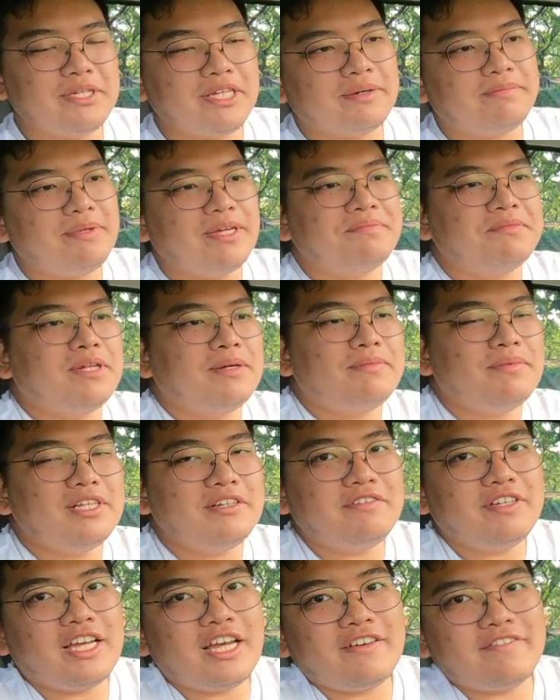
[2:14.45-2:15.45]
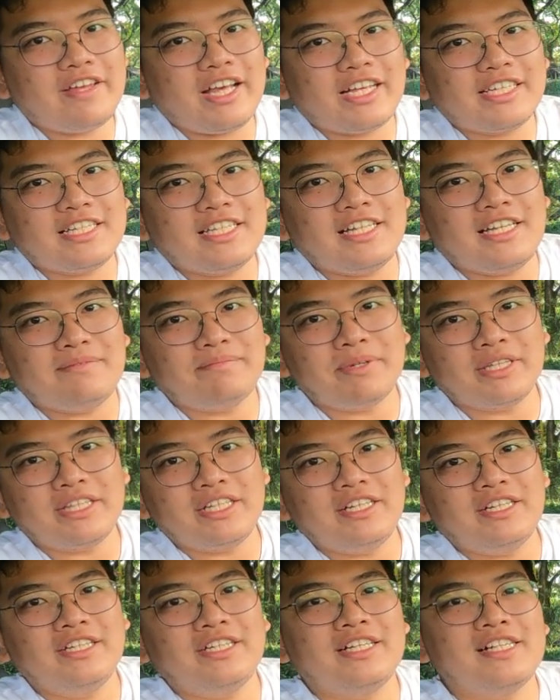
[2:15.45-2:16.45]
being a BMW, we have excellent
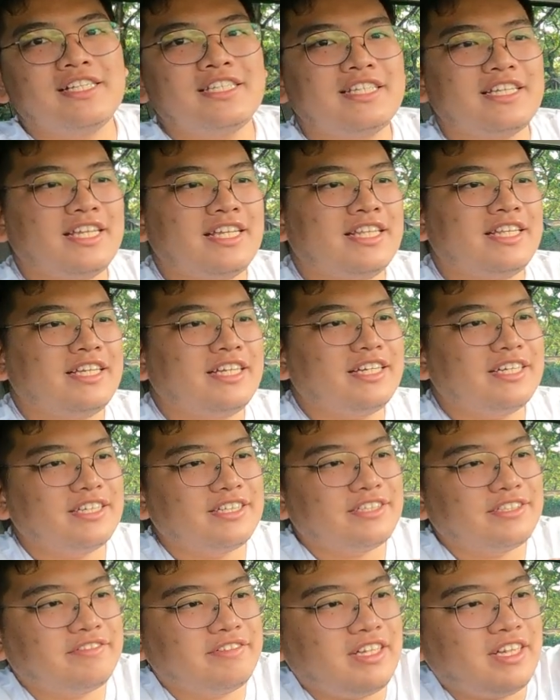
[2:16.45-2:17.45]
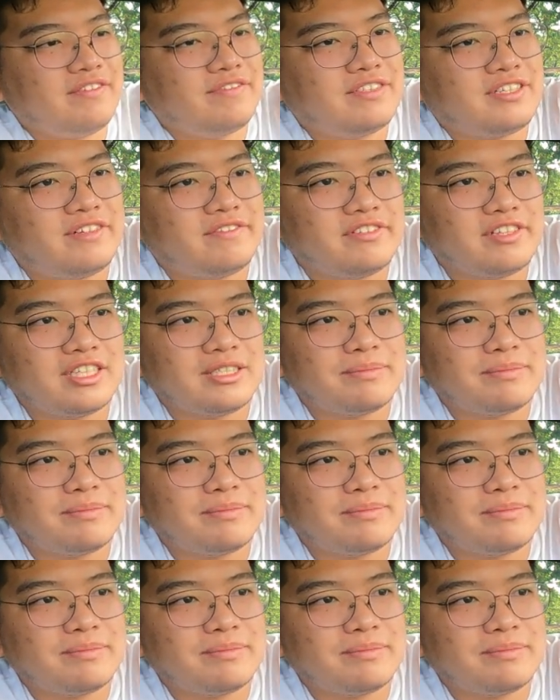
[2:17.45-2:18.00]
materials in here. So we have soft